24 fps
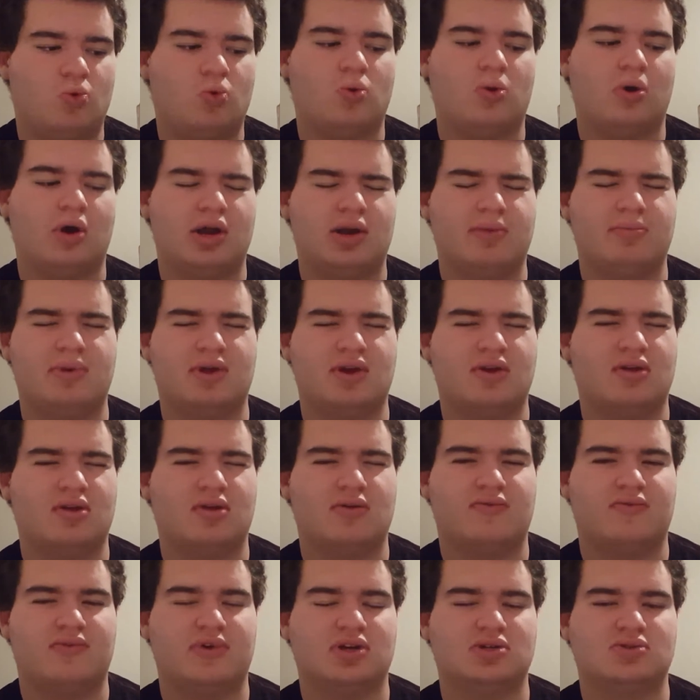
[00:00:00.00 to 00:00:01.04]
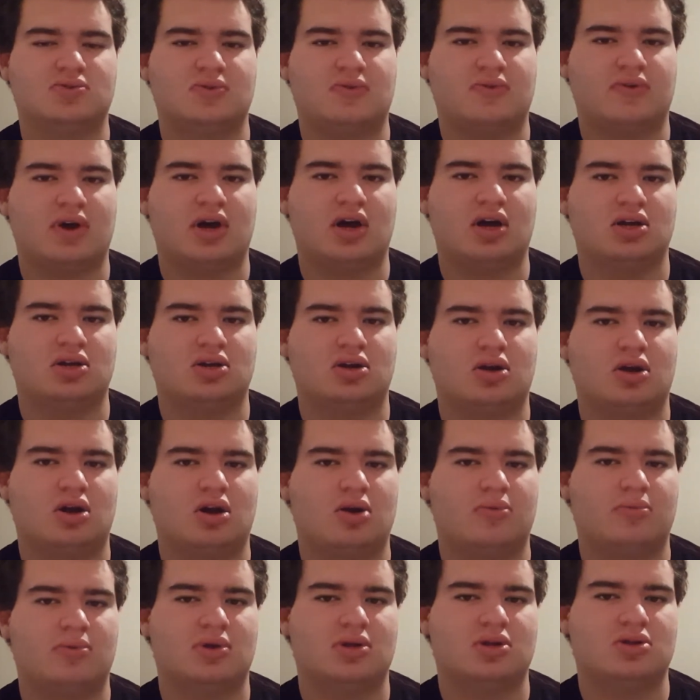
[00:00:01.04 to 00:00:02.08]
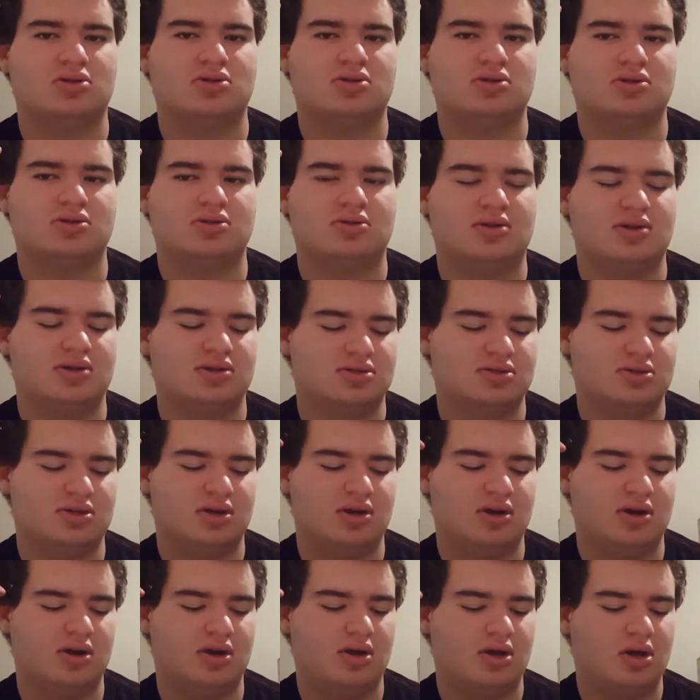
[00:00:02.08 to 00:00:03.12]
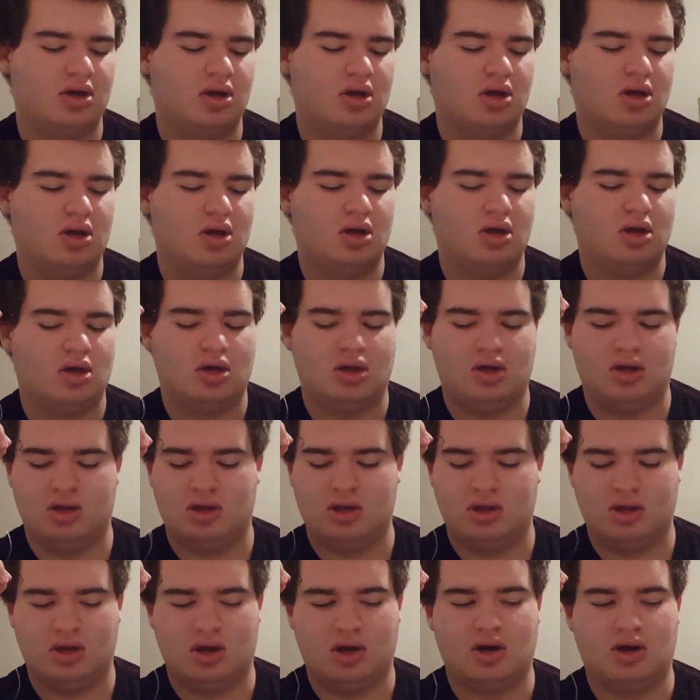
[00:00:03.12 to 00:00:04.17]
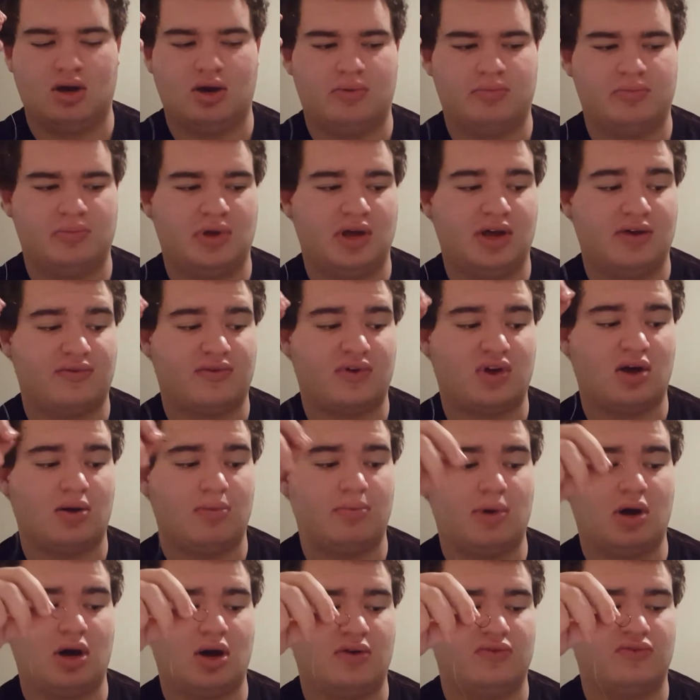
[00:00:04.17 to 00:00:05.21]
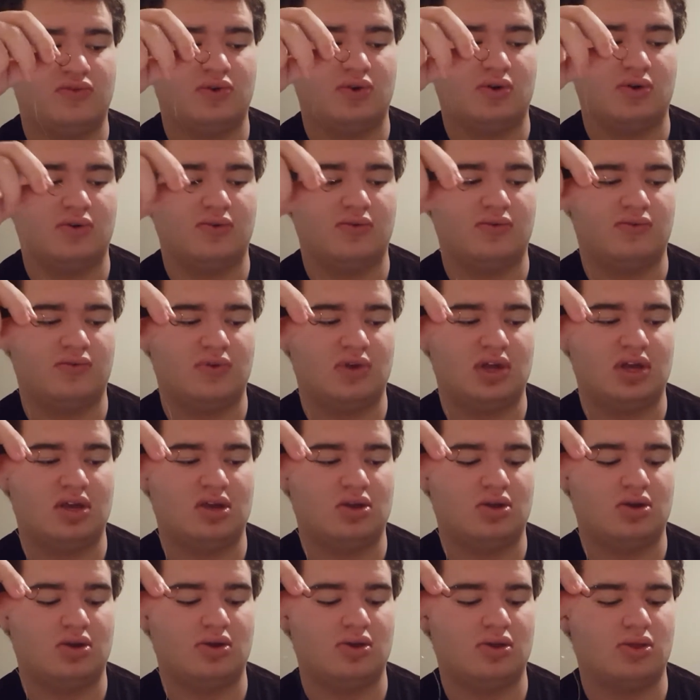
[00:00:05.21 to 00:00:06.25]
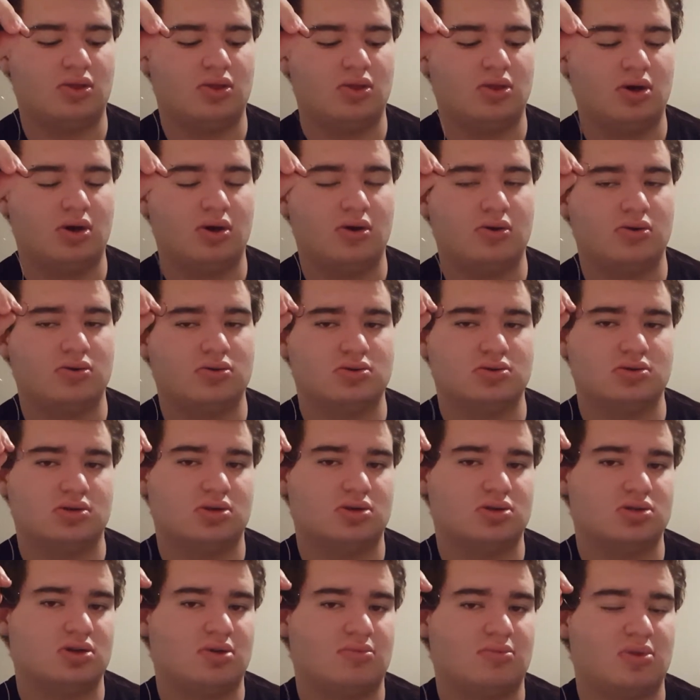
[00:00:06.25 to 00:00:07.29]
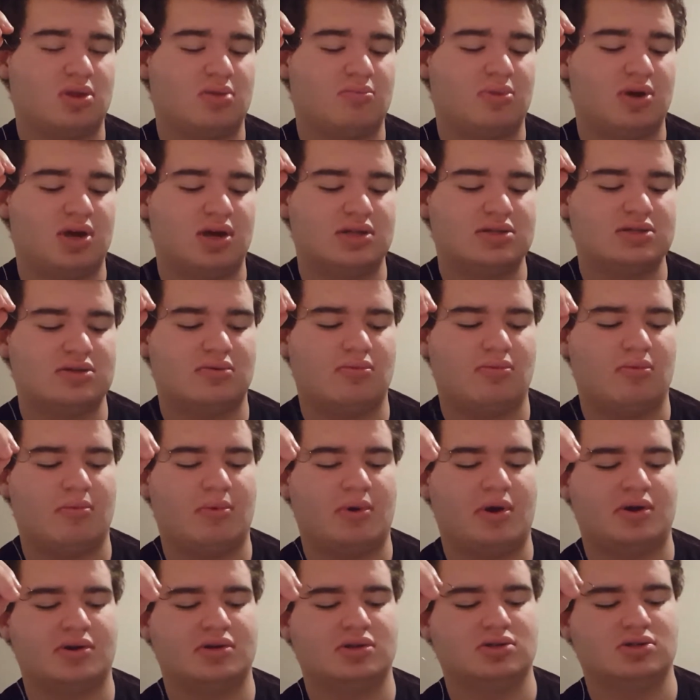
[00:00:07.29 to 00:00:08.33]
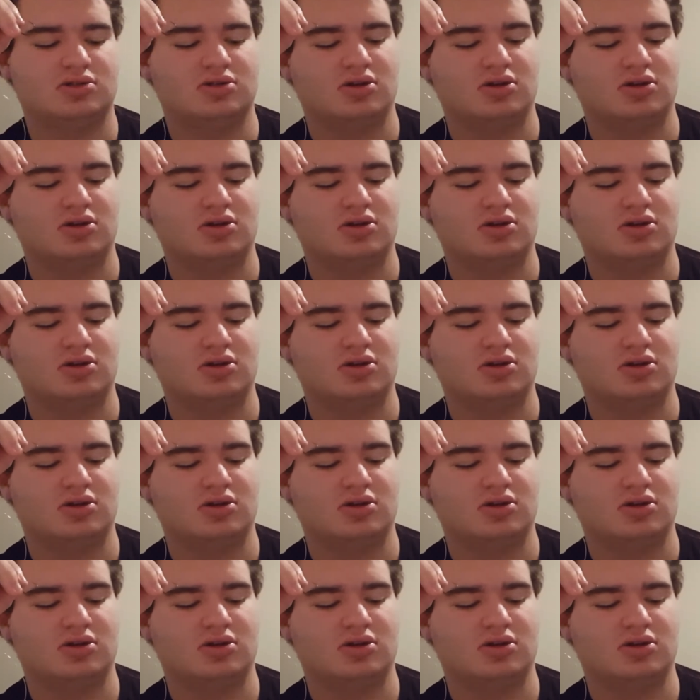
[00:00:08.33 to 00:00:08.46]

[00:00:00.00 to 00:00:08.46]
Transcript: quite a bit of the fish we've caught in tournaments this year have come off of either those or some of the baits I'm about to